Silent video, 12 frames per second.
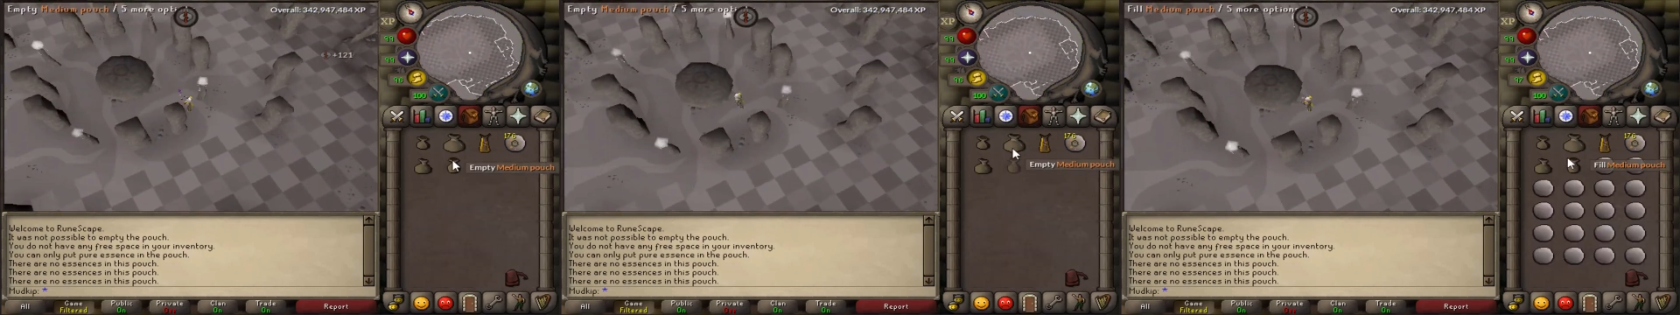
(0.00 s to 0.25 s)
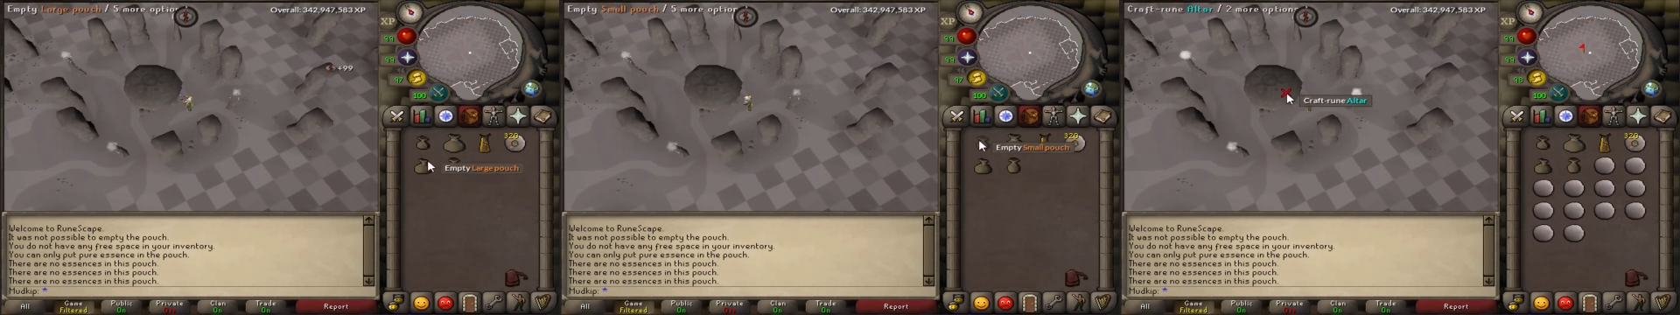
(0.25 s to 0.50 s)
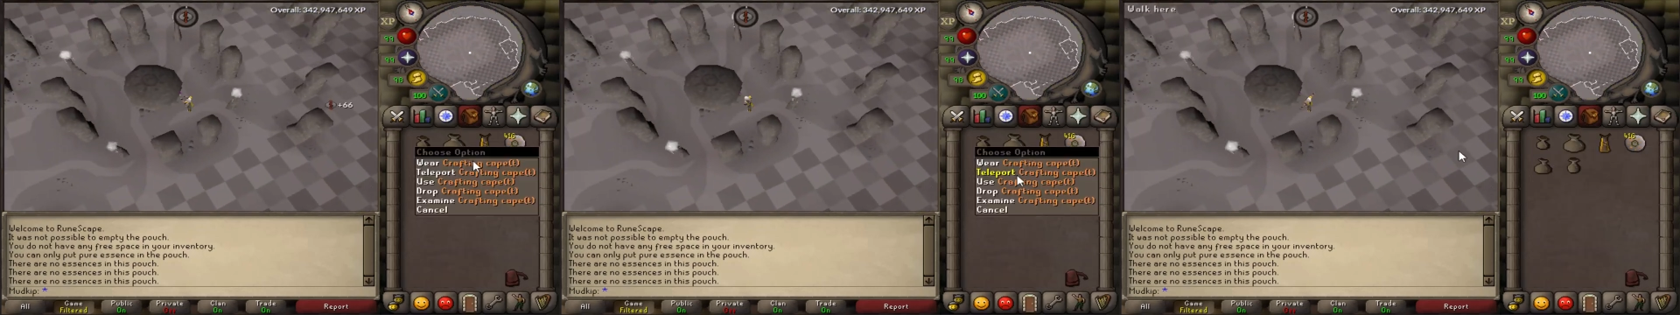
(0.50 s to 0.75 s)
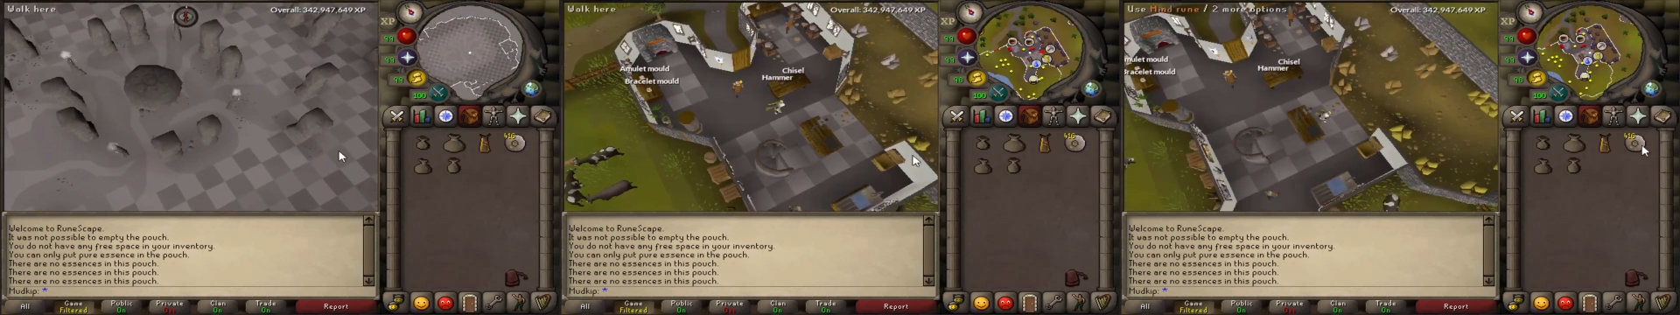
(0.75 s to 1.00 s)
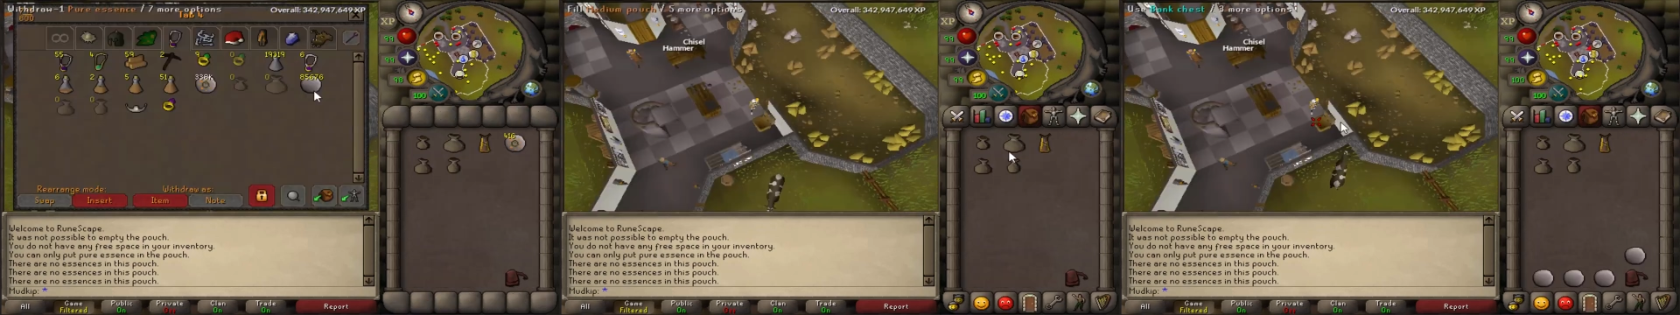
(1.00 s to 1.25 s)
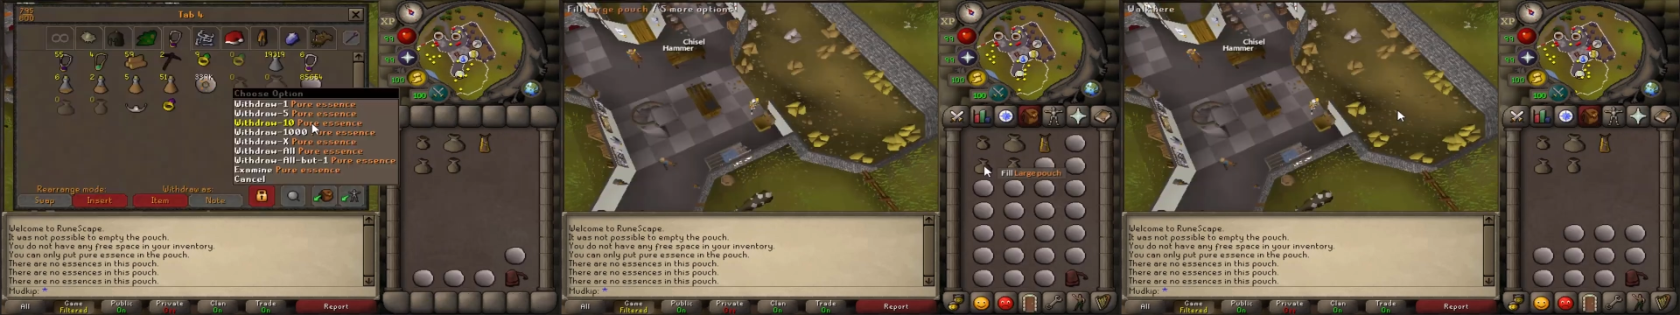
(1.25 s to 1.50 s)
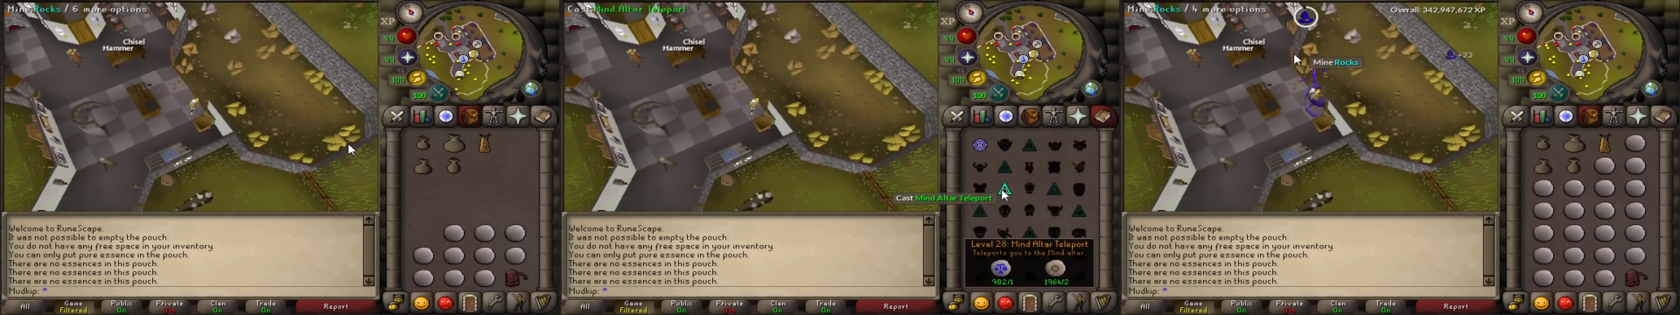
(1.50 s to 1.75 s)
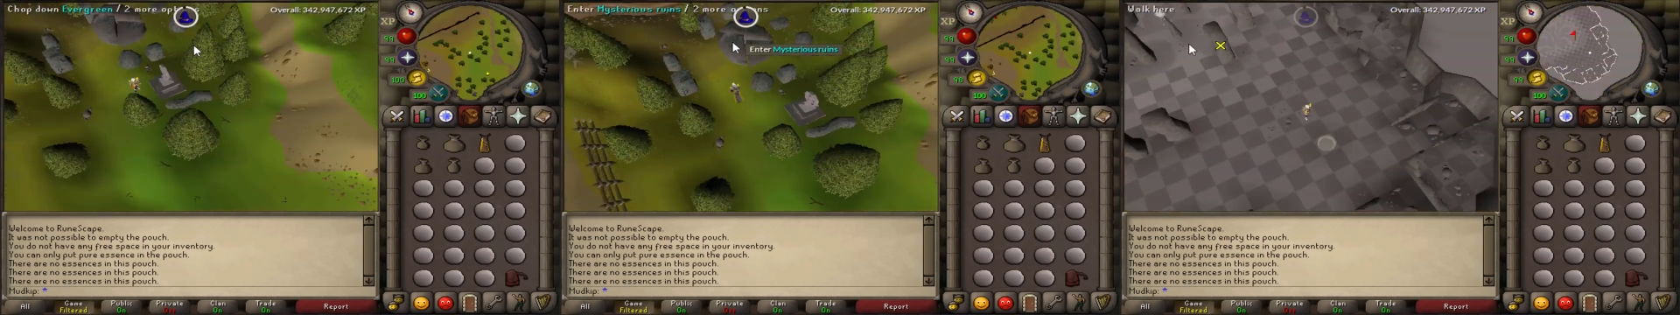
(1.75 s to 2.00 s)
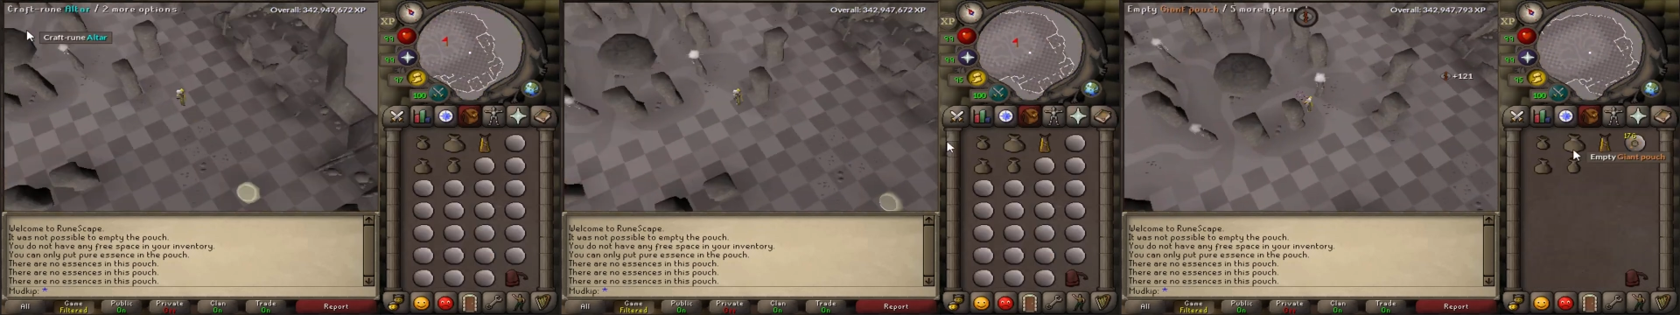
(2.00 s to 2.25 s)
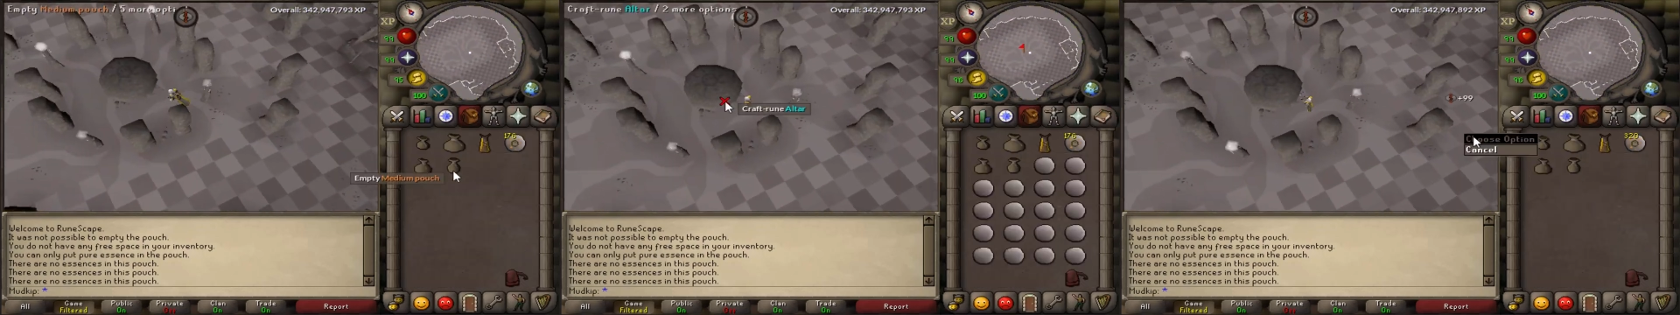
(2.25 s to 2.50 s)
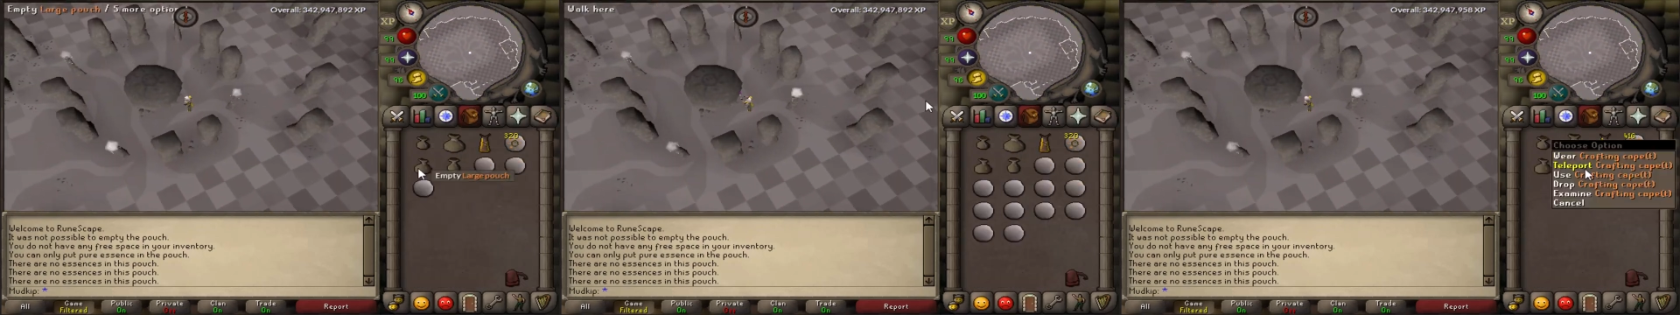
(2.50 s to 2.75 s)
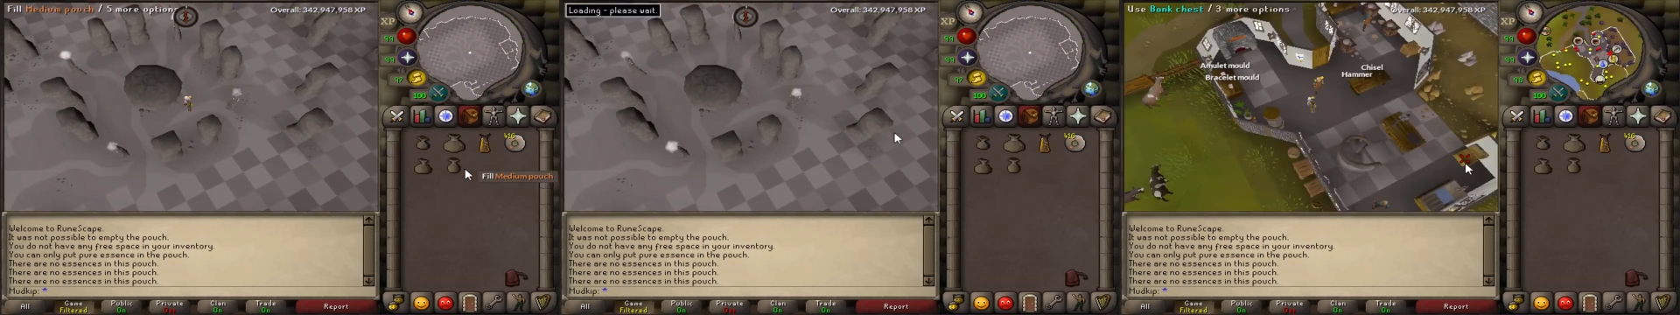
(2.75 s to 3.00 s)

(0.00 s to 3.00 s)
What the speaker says: (no speaker visible)